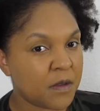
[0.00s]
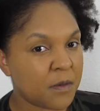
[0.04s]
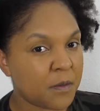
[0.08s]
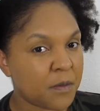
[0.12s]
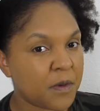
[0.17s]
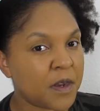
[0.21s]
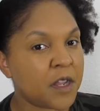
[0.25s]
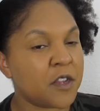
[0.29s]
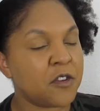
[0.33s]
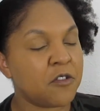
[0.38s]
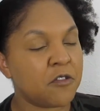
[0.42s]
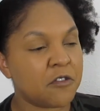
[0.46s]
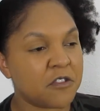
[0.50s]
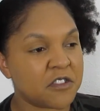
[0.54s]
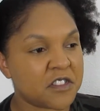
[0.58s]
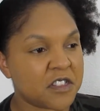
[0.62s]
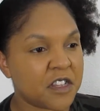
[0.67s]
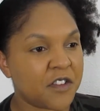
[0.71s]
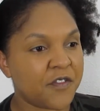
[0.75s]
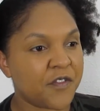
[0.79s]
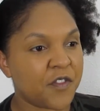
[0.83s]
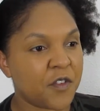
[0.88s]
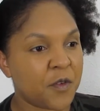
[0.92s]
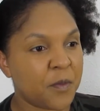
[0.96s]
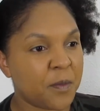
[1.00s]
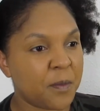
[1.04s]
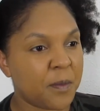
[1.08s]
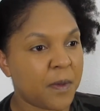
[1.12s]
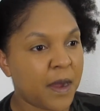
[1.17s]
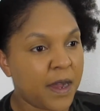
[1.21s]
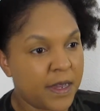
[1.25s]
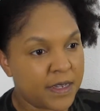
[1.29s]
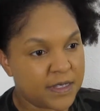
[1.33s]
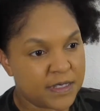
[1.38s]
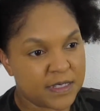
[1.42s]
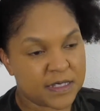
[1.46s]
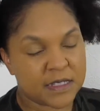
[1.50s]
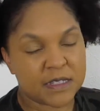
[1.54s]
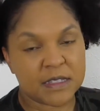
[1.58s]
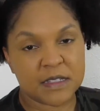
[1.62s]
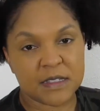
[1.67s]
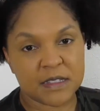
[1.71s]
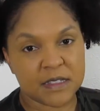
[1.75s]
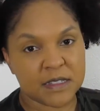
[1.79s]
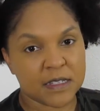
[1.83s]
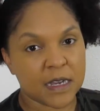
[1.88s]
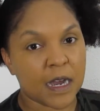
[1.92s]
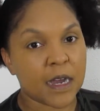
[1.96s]
but I noticed that for my
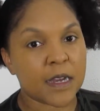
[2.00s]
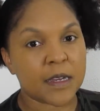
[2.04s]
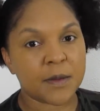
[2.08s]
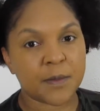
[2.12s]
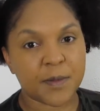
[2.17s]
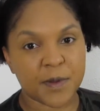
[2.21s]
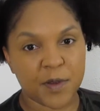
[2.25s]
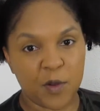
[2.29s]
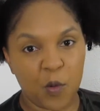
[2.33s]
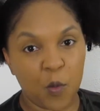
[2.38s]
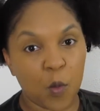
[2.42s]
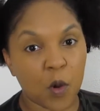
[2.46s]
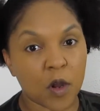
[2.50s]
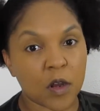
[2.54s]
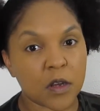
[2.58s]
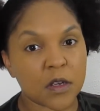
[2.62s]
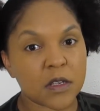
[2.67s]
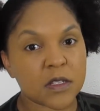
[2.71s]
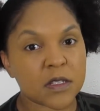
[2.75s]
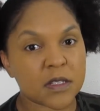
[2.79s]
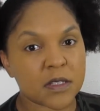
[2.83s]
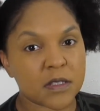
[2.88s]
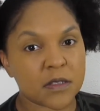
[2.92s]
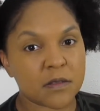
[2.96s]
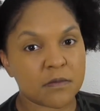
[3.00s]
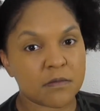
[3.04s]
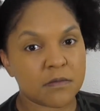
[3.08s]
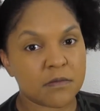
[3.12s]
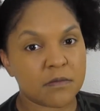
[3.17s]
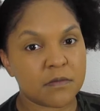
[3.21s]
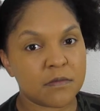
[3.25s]
skin type it works.